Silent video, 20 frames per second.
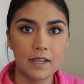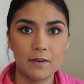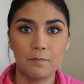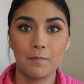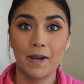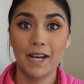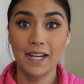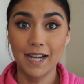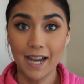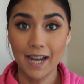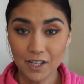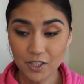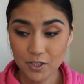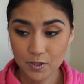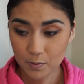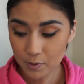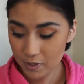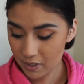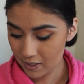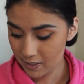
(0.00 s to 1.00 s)
my
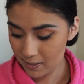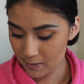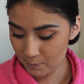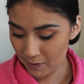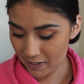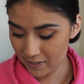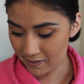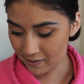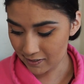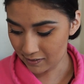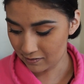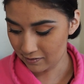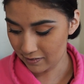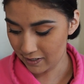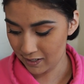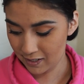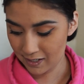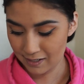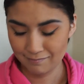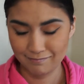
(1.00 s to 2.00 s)
next one is
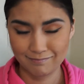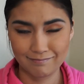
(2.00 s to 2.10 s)
basically